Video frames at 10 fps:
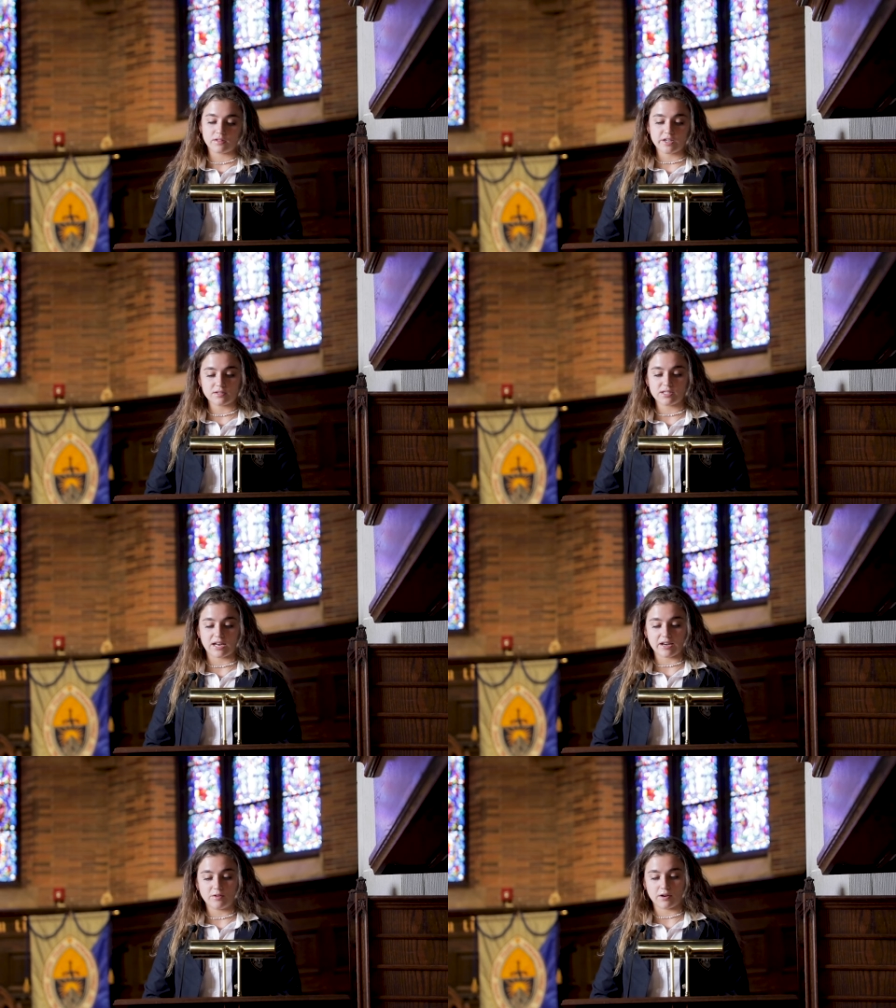Little did
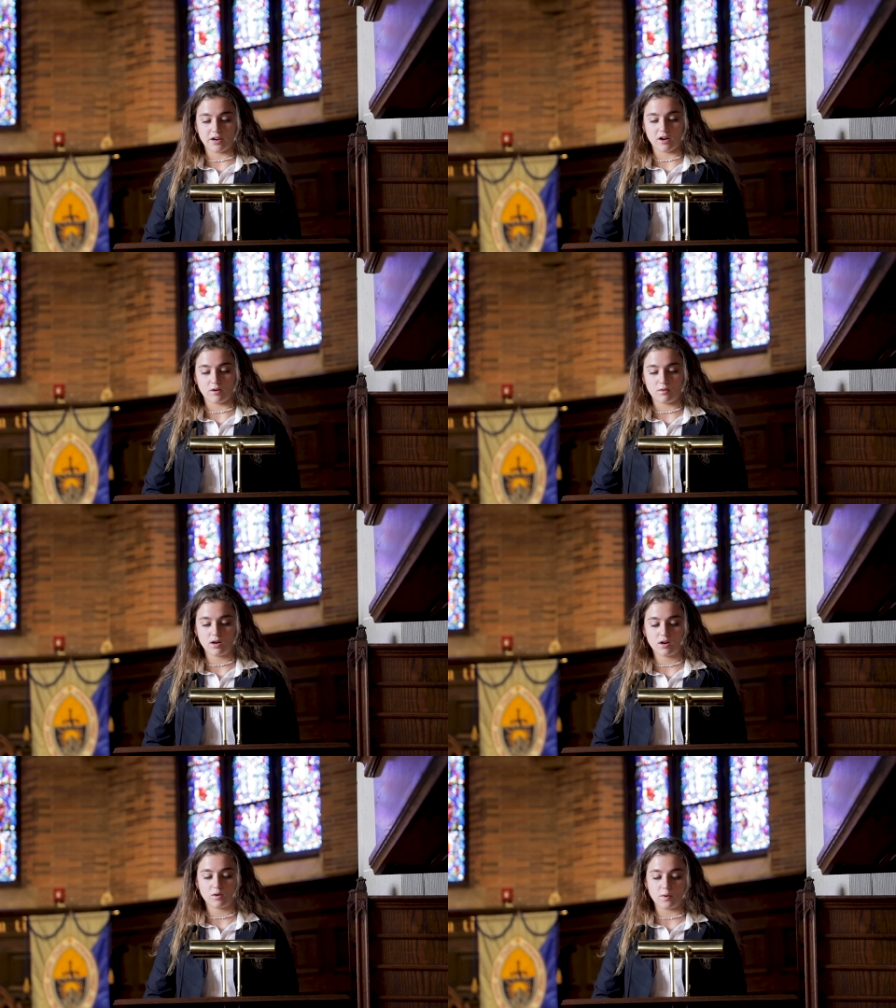anyone know,
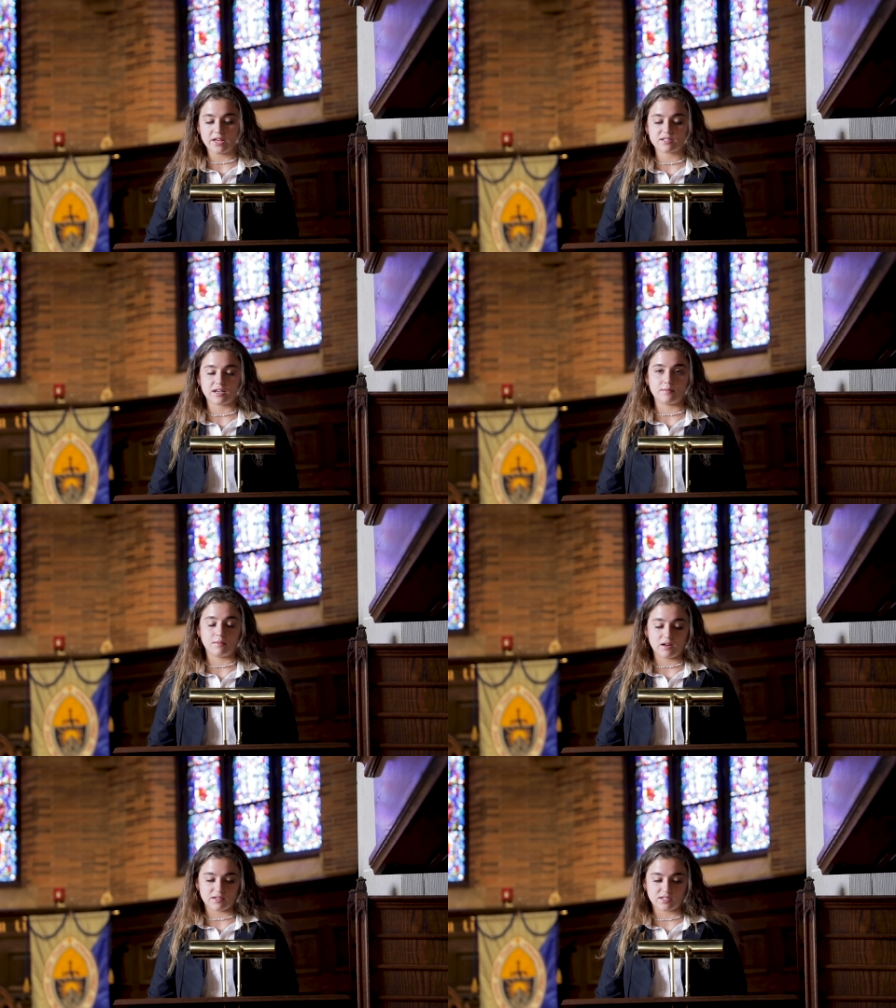weeks and
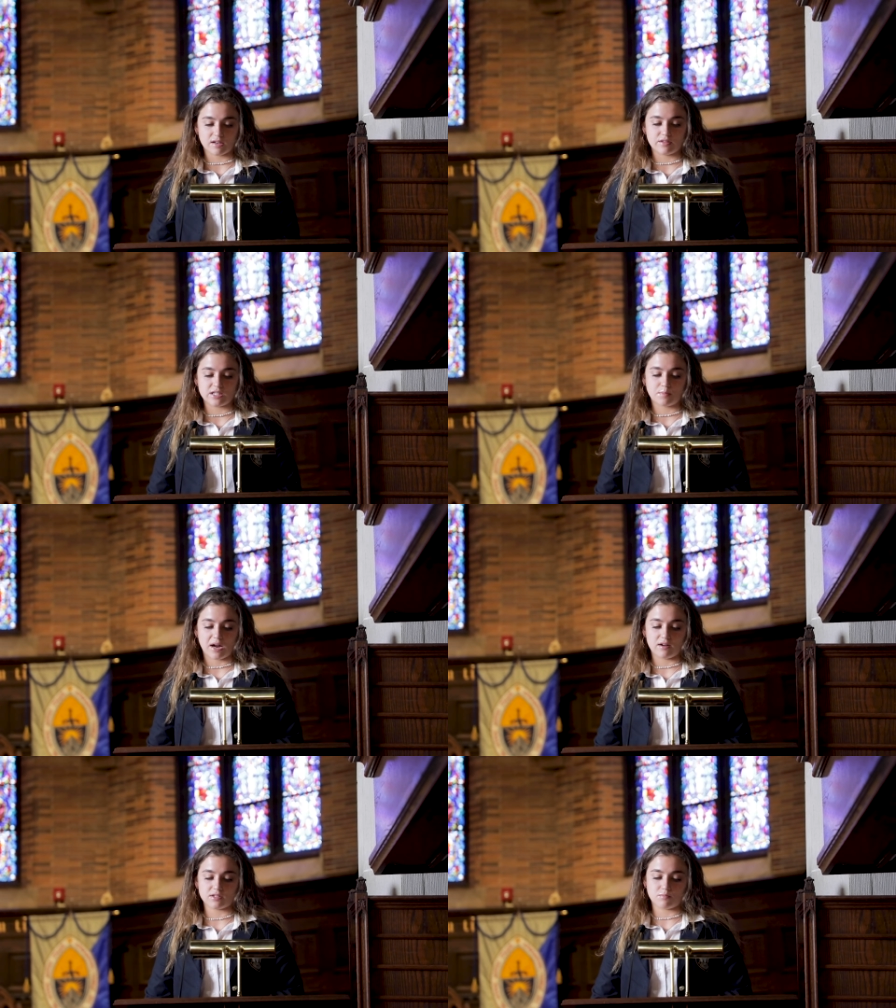months of these
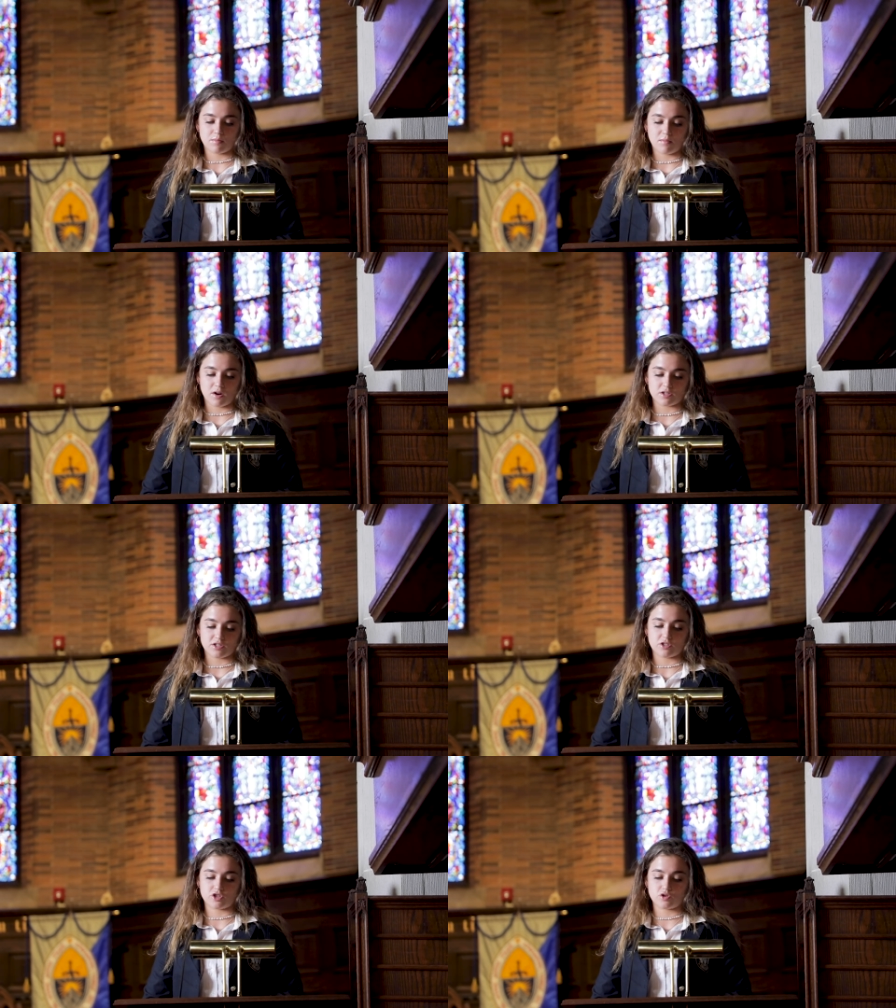piled up
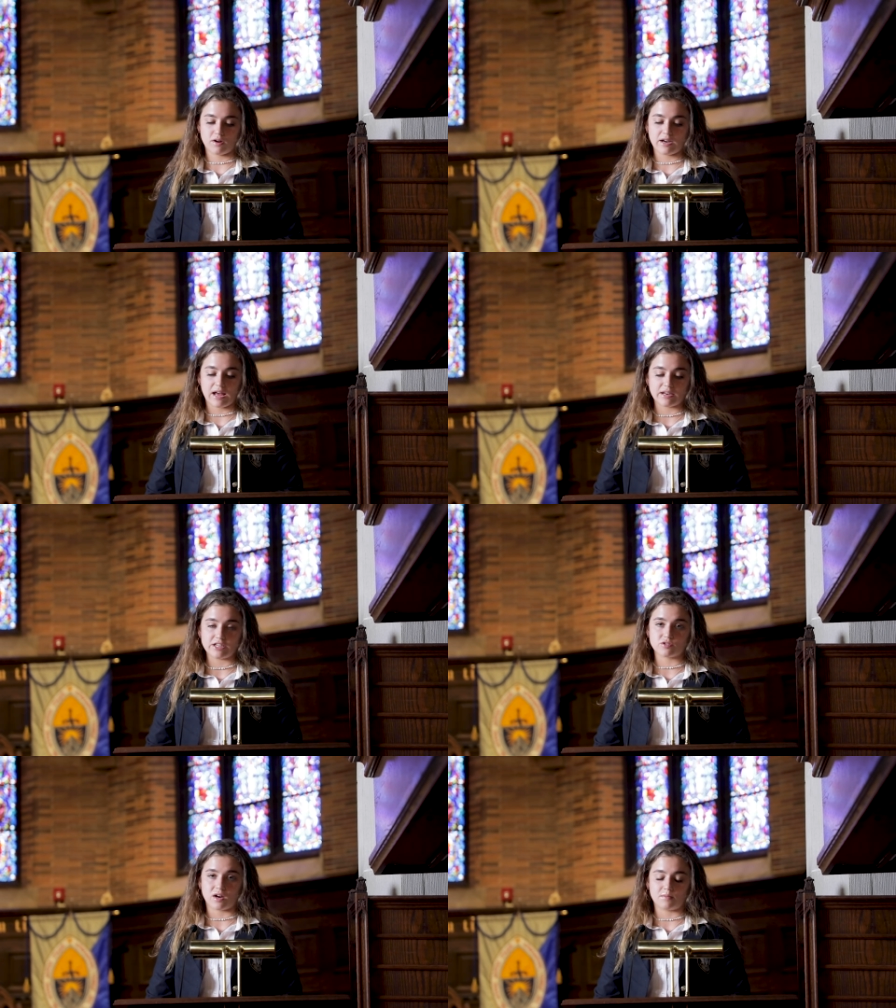remarks destroyed
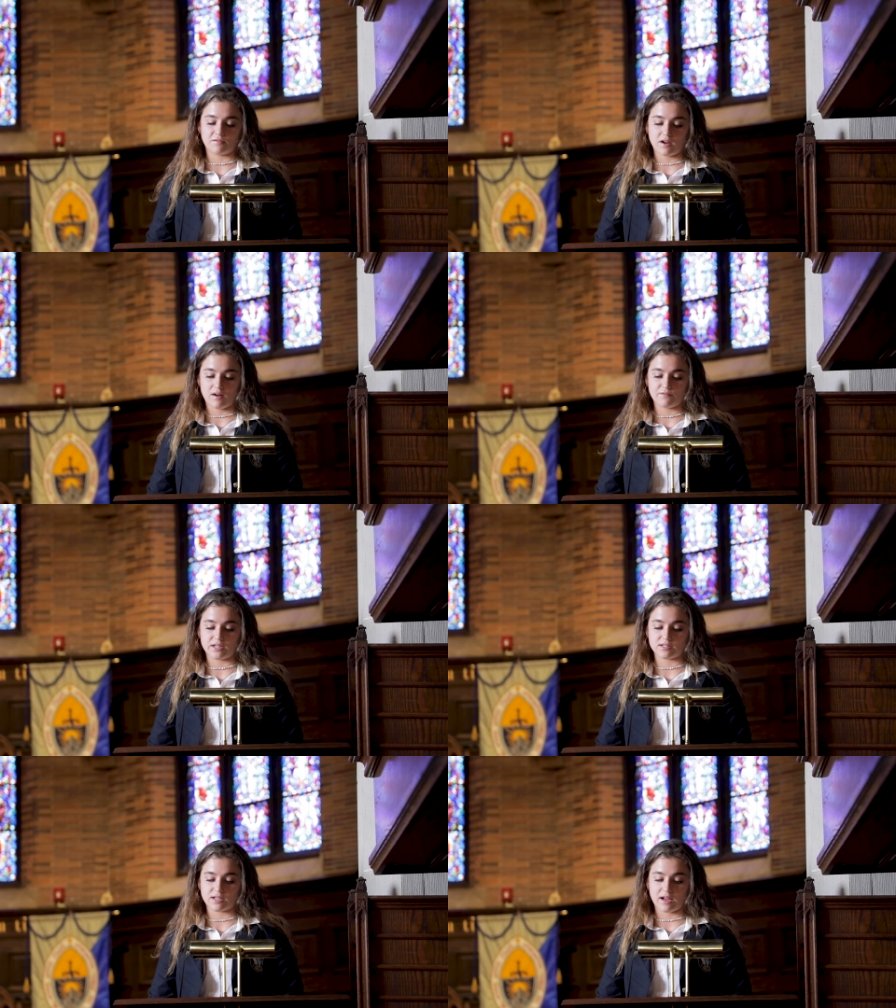any drop of
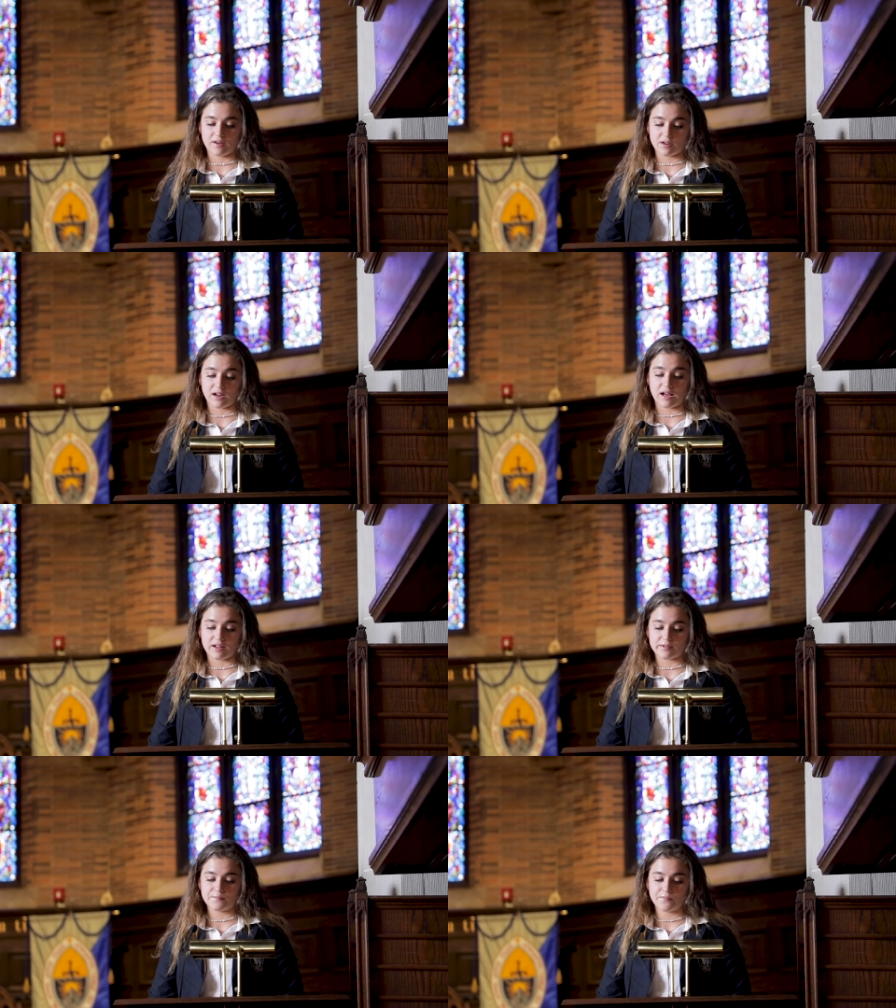confidence I ever
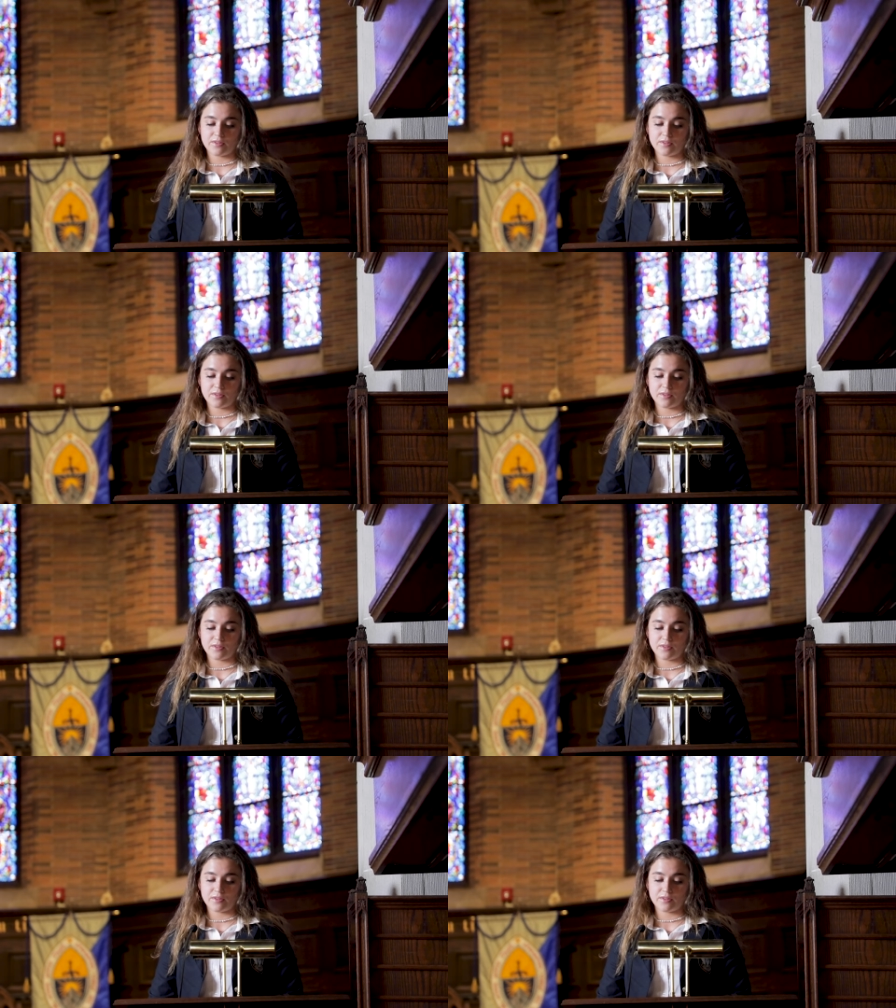had.